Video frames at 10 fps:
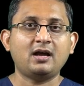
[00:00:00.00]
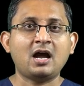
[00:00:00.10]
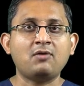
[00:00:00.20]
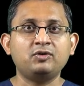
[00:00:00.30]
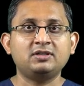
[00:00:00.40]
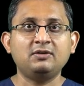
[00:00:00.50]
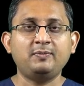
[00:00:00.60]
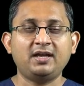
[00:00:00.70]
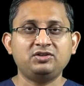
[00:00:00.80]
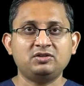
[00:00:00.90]
I would give
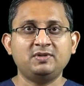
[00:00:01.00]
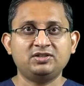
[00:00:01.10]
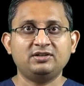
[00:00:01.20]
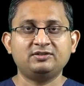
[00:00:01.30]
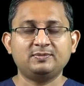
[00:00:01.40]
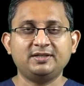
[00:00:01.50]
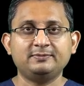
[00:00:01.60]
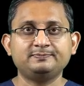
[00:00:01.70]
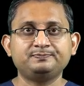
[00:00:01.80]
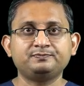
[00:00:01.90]
patient Michigan splint.
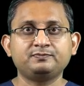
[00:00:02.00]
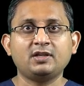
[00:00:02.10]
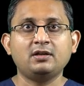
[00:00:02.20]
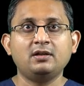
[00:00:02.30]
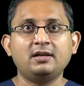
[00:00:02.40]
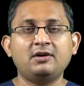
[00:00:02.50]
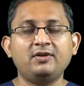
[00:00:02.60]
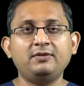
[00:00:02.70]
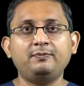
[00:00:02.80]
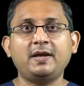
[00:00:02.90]
Now,
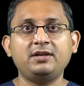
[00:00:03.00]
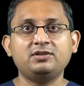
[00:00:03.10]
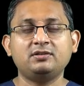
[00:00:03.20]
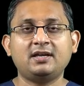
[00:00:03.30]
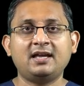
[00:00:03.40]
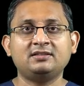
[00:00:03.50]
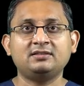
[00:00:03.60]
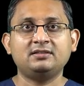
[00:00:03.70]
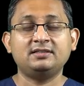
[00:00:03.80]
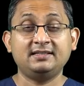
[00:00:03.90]
if patient has
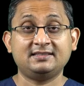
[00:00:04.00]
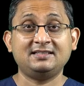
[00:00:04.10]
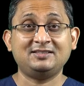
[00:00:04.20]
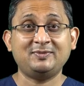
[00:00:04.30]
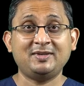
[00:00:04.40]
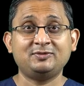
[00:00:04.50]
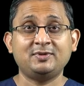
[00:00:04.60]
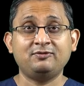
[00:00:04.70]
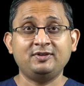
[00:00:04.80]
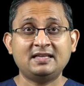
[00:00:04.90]
disc
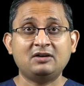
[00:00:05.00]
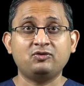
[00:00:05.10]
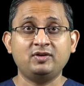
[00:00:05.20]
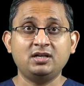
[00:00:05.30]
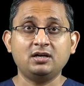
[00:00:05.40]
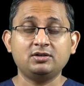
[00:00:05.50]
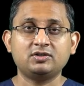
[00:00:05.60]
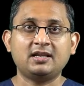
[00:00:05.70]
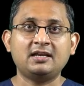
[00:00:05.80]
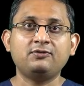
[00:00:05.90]
displacement without
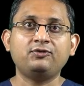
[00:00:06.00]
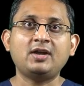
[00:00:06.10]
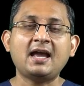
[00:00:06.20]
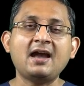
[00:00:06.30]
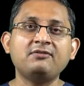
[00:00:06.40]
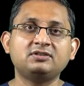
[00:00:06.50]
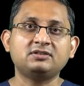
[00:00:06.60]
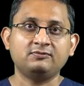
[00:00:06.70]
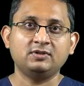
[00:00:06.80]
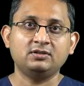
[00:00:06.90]
reduction, and if you have
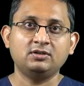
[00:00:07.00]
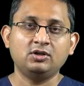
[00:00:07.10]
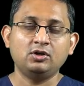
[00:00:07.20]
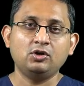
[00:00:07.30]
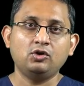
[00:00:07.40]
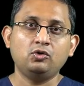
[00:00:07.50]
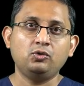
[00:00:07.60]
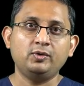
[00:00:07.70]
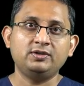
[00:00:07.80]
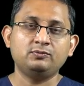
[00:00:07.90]
someone
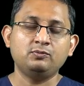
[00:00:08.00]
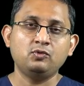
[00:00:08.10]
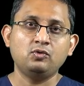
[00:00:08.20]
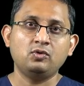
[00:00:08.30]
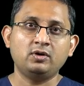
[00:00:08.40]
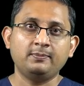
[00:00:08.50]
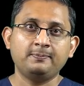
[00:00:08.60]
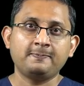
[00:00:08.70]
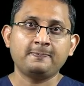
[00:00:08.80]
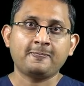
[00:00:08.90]
who is more
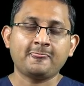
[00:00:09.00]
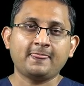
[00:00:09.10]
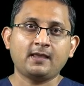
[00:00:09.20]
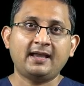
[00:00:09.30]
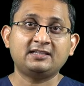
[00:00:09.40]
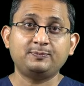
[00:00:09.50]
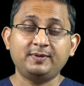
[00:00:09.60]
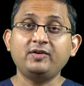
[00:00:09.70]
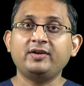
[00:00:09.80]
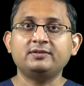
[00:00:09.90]

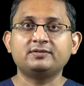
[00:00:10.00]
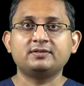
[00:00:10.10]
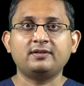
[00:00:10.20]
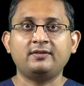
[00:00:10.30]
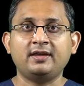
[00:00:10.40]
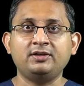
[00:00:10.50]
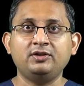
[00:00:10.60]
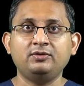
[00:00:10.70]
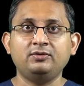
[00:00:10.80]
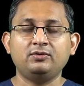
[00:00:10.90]
experienced than
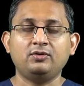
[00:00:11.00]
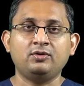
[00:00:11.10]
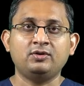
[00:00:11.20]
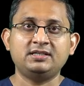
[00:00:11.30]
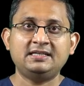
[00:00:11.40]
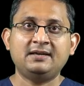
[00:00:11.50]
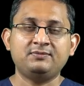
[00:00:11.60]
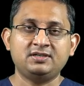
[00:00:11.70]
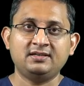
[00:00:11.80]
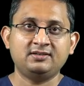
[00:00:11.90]
you, or
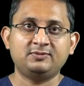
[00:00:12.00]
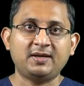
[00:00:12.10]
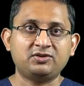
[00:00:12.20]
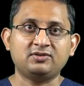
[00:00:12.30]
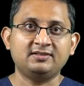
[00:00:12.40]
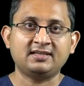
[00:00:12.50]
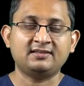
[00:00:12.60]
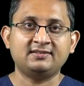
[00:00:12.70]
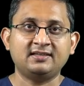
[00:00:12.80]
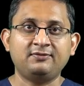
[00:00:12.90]
TMJ specialist,
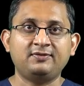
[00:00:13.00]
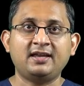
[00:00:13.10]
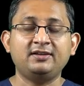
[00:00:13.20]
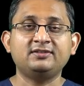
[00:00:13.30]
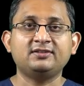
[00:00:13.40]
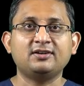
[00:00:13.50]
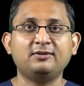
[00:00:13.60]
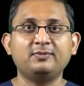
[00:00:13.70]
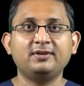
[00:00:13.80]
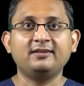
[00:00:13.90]
as if there is a term,